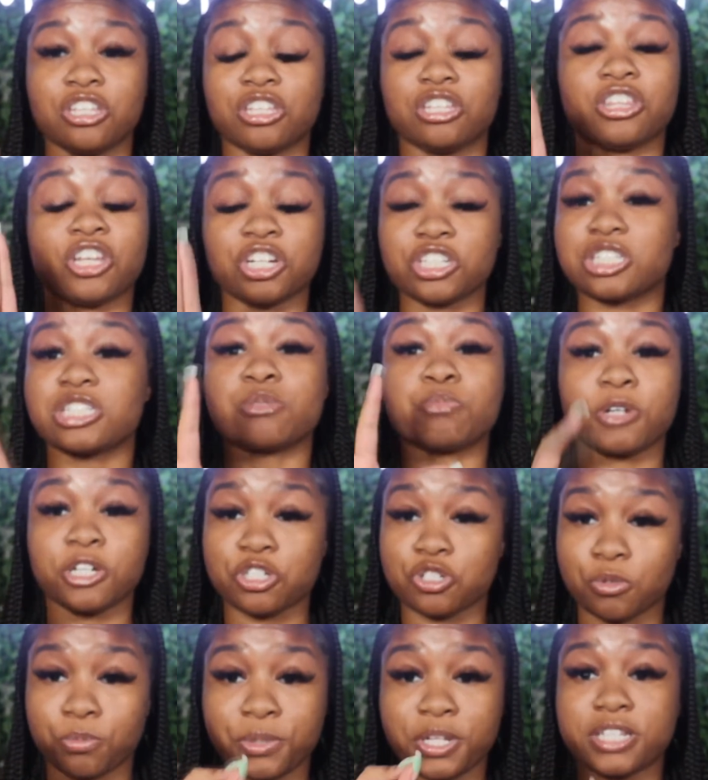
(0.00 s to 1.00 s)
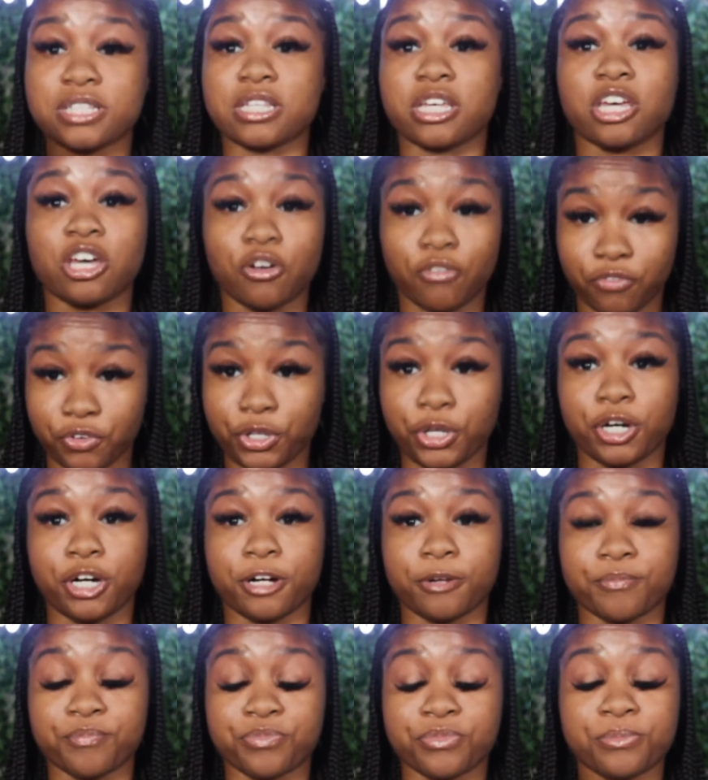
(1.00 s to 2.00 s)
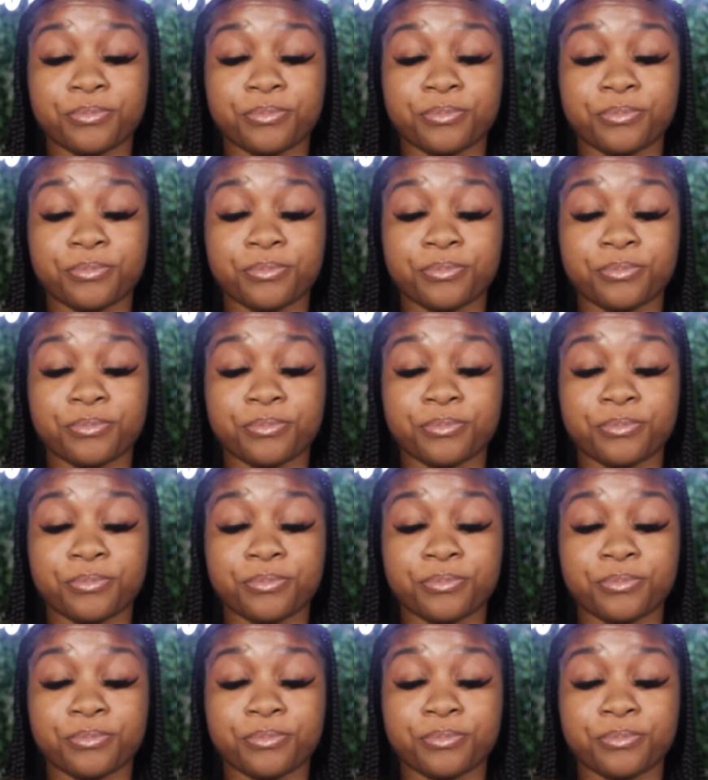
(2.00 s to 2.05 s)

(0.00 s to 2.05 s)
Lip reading: there's a special place in hell for y'all.